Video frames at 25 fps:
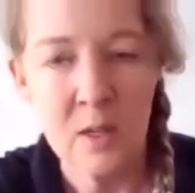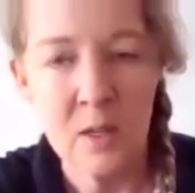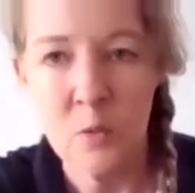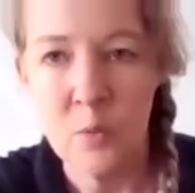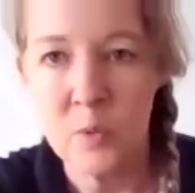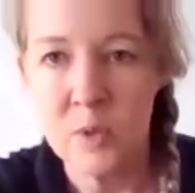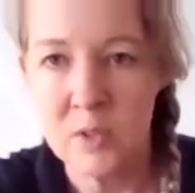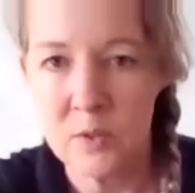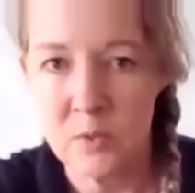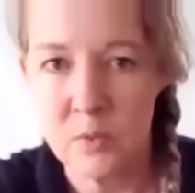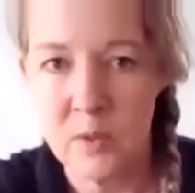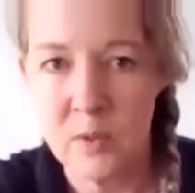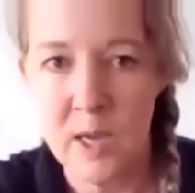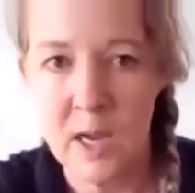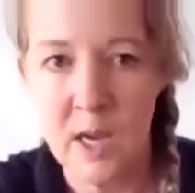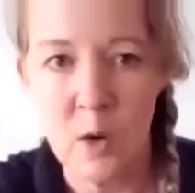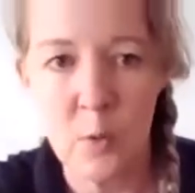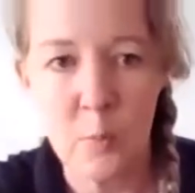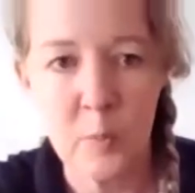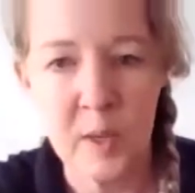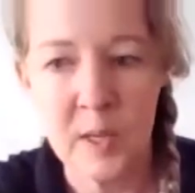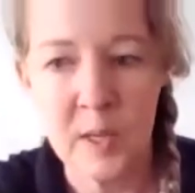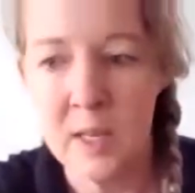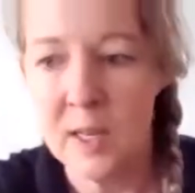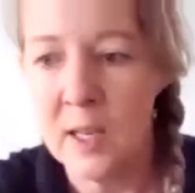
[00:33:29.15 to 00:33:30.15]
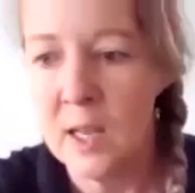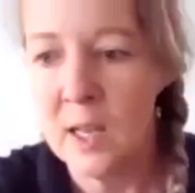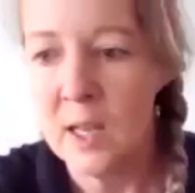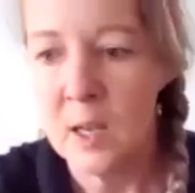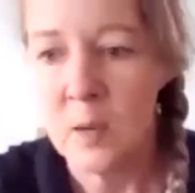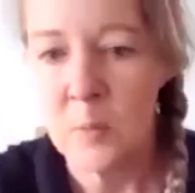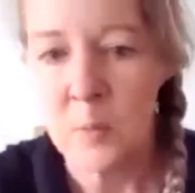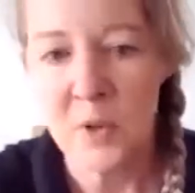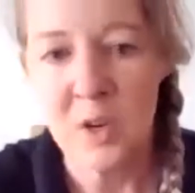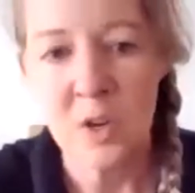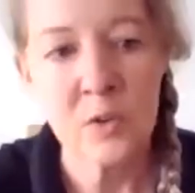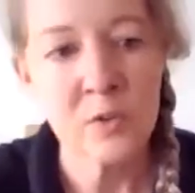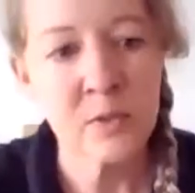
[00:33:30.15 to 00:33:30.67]
which will help it,
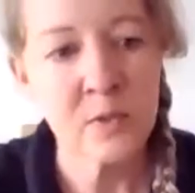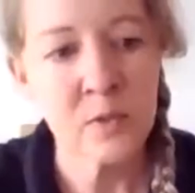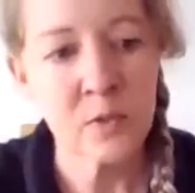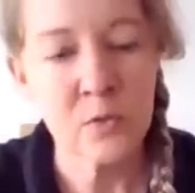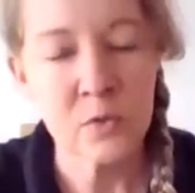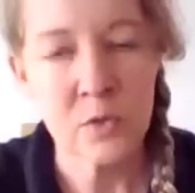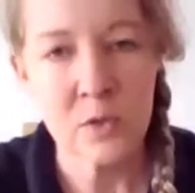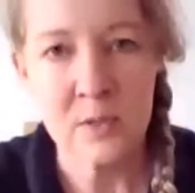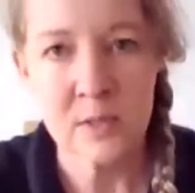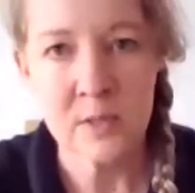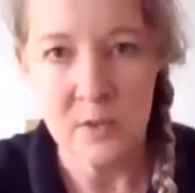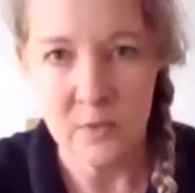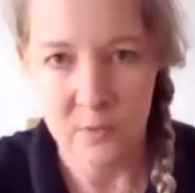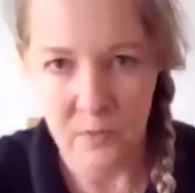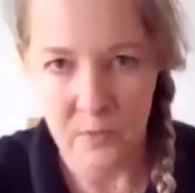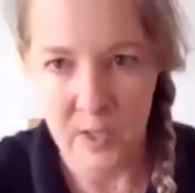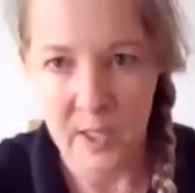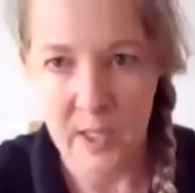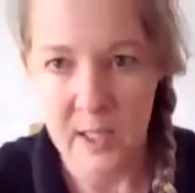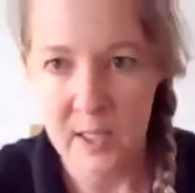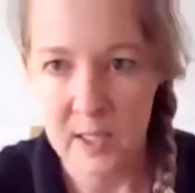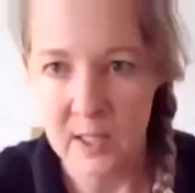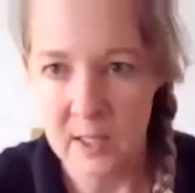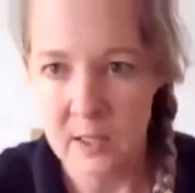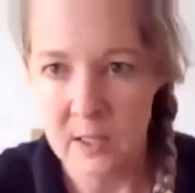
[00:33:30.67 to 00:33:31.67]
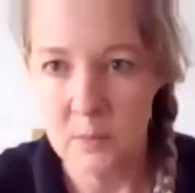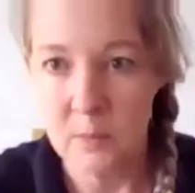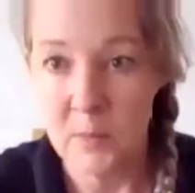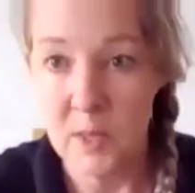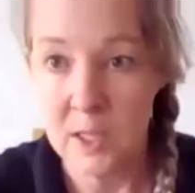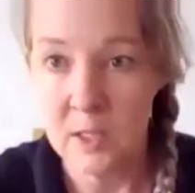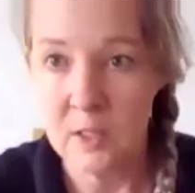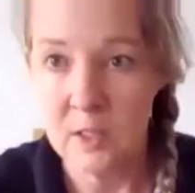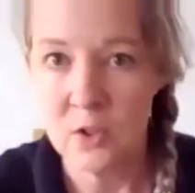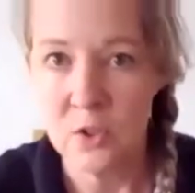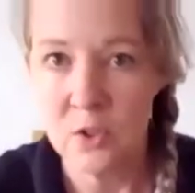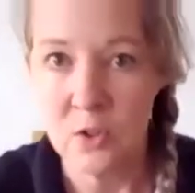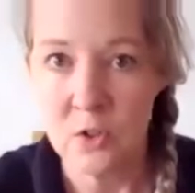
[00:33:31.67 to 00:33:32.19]
but also just
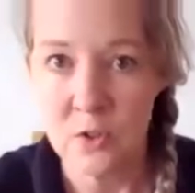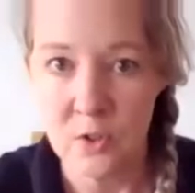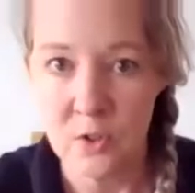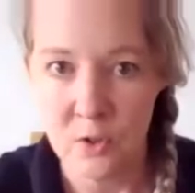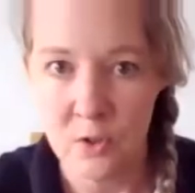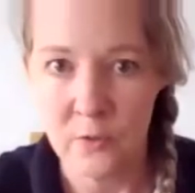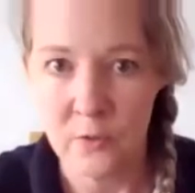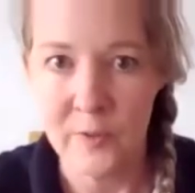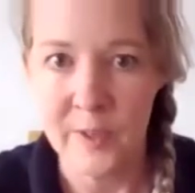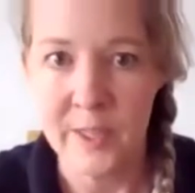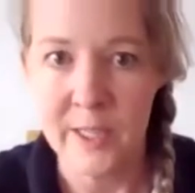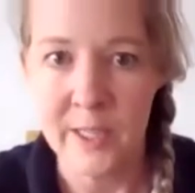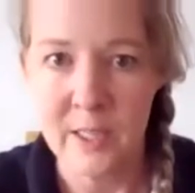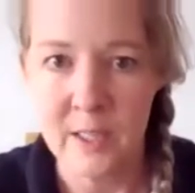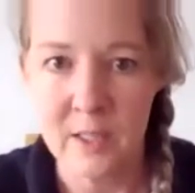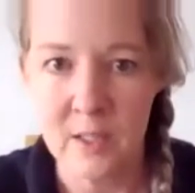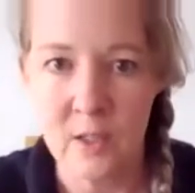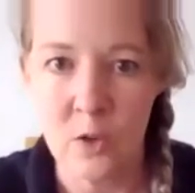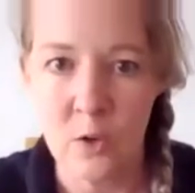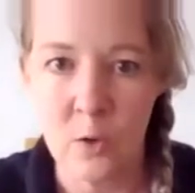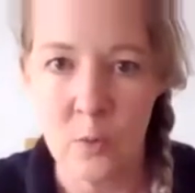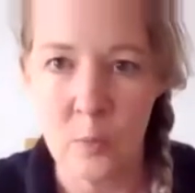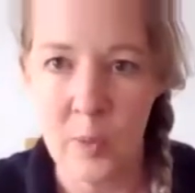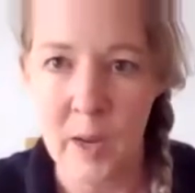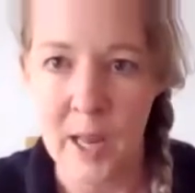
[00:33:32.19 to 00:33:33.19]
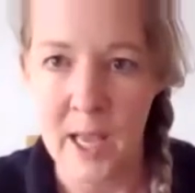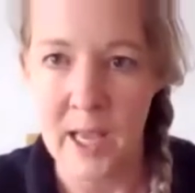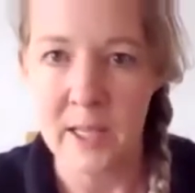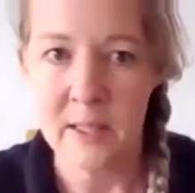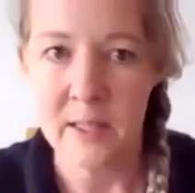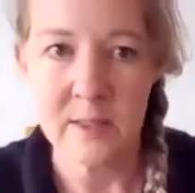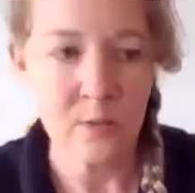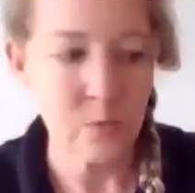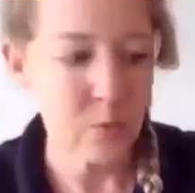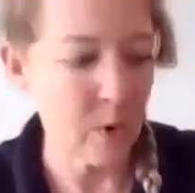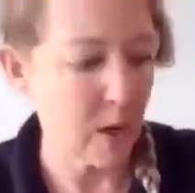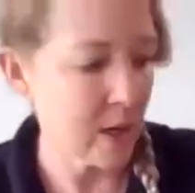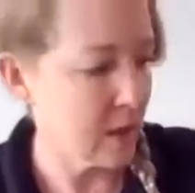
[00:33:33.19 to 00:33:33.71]
making sure you're feeding your
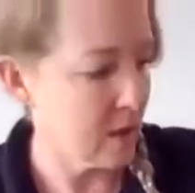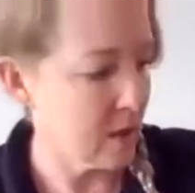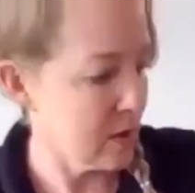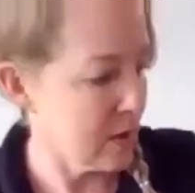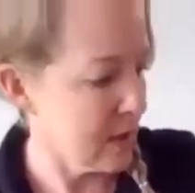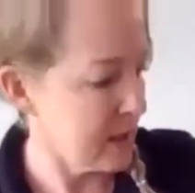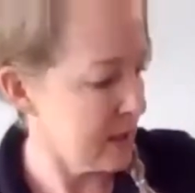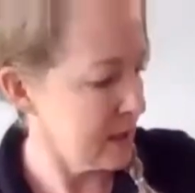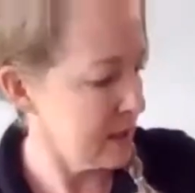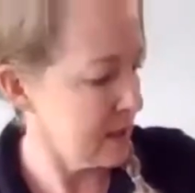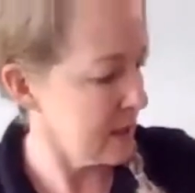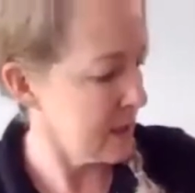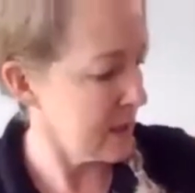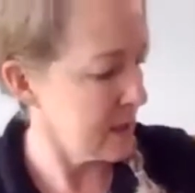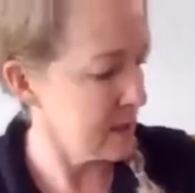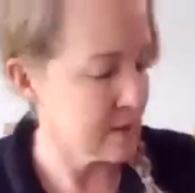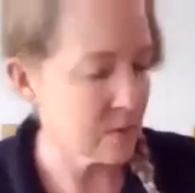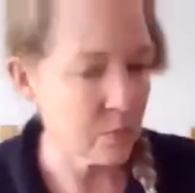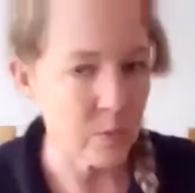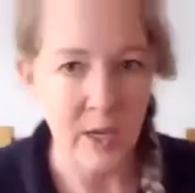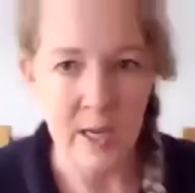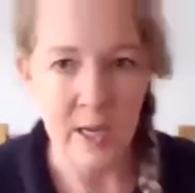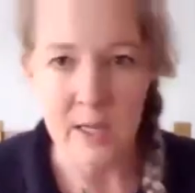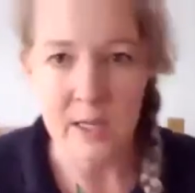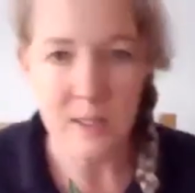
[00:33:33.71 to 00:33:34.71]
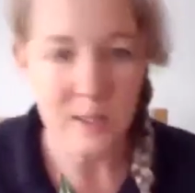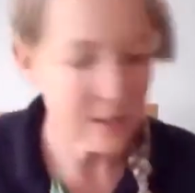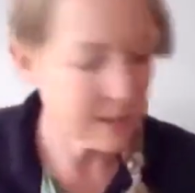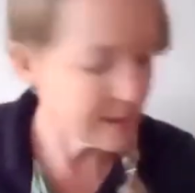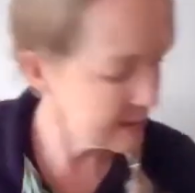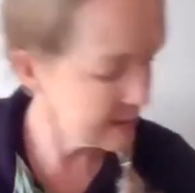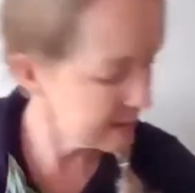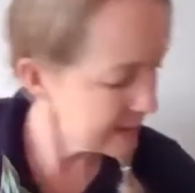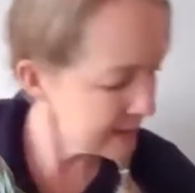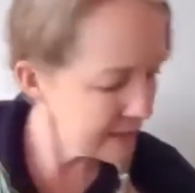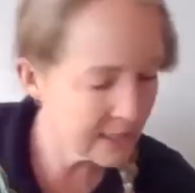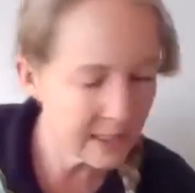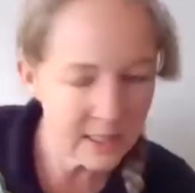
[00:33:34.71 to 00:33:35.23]
plants regularly as well,
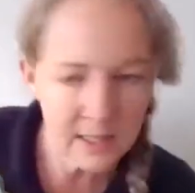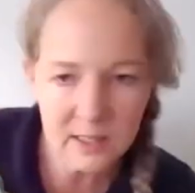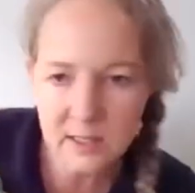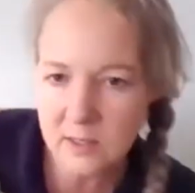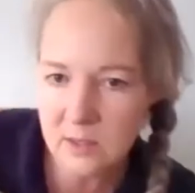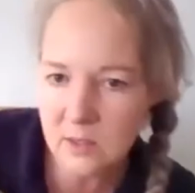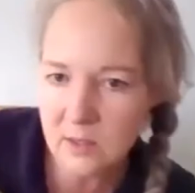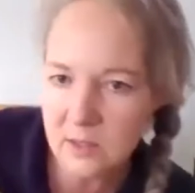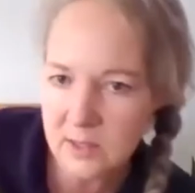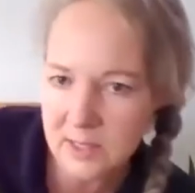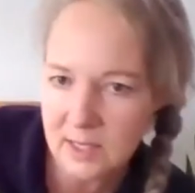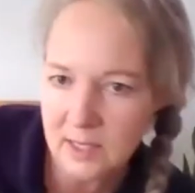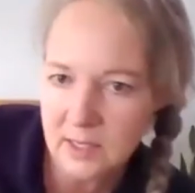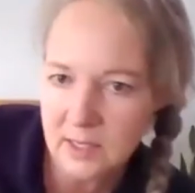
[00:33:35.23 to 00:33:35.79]
because they need